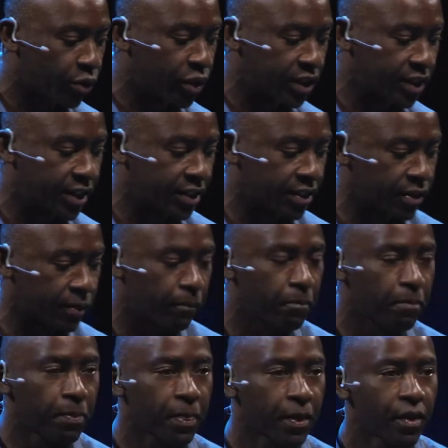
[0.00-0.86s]
a system.
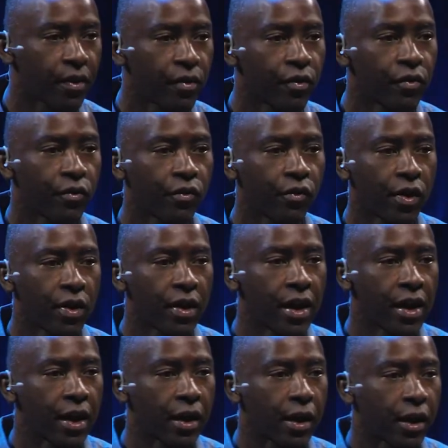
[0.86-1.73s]

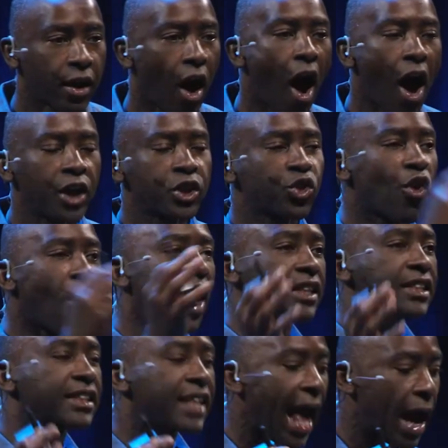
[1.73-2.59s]

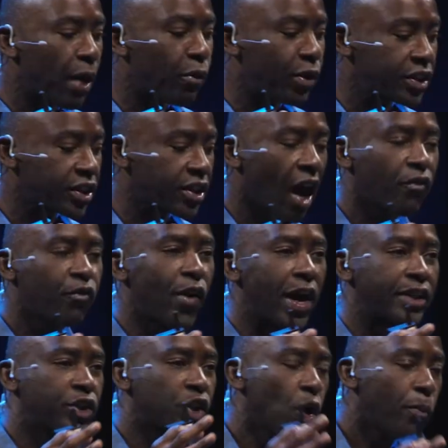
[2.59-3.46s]
Contrast that with software
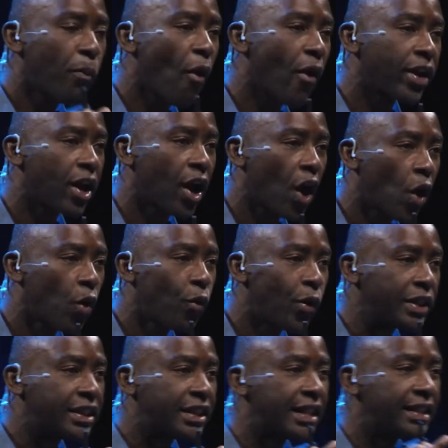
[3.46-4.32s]
2.0,
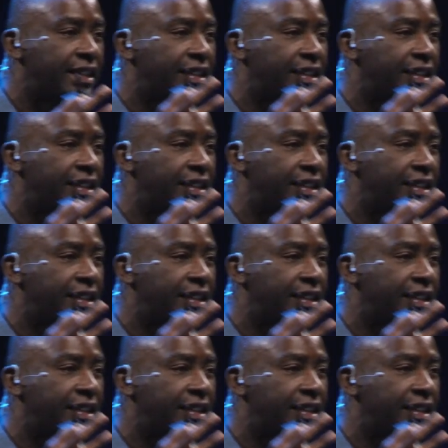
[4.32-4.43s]
which is